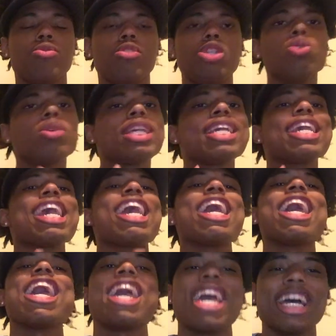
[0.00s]
you
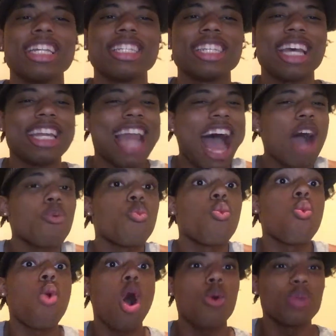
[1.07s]
can't, and I
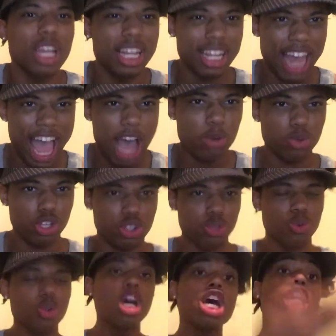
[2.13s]
won't allow
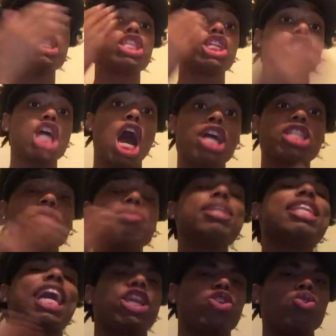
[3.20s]
you to talk to me
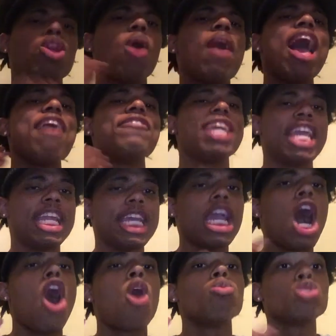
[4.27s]
like you don't have any
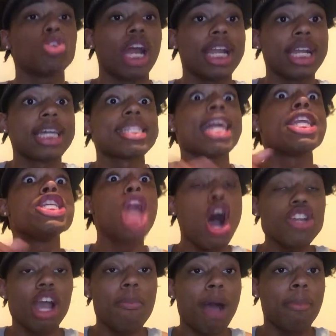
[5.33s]
home training. Because I know
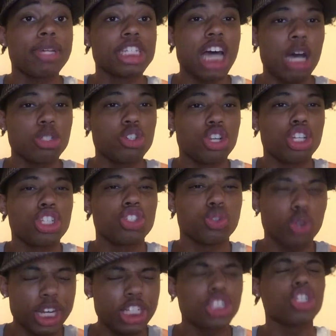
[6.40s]
your mama taught you to
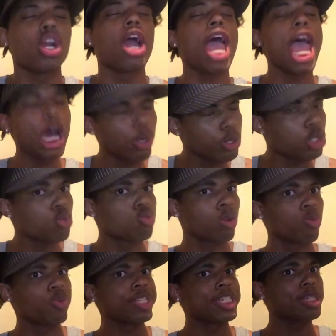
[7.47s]
treat your elders
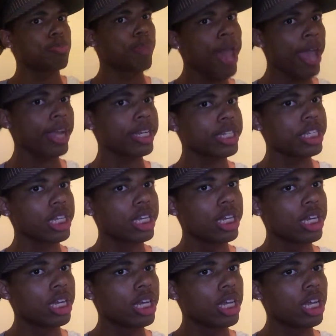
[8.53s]
with respect.
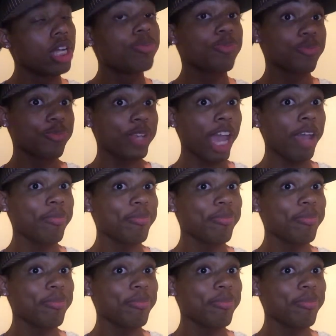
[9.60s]
Okay?